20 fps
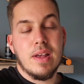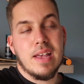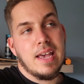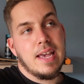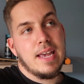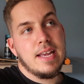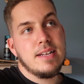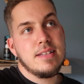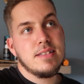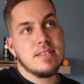
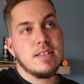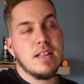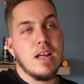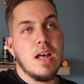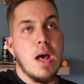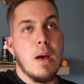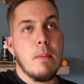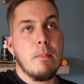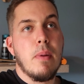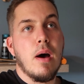Keynes,
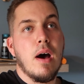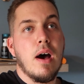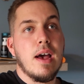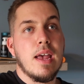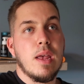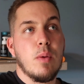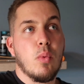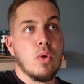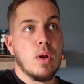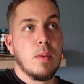but
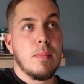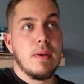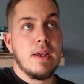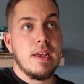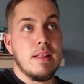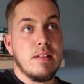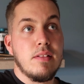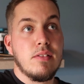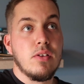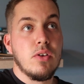he wanted
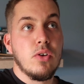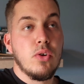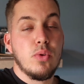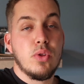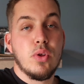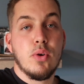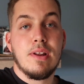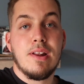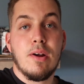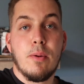me to
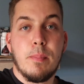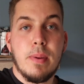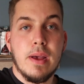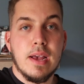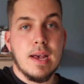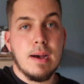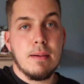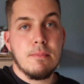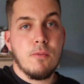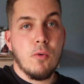do a little
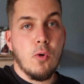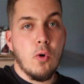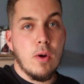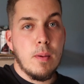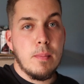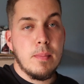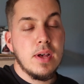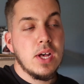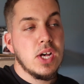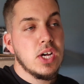pickup for
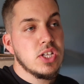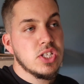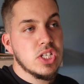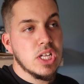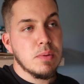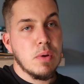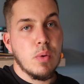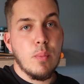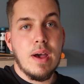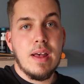him.
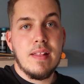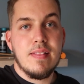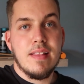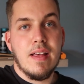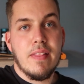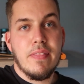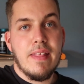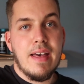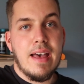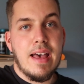So we went and
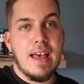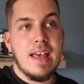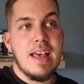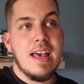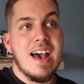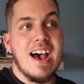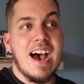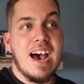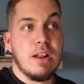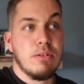done that,
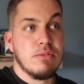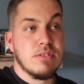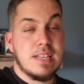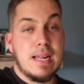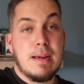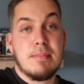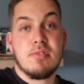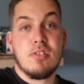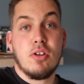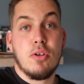and it was an
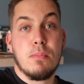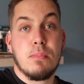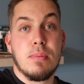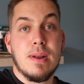absolute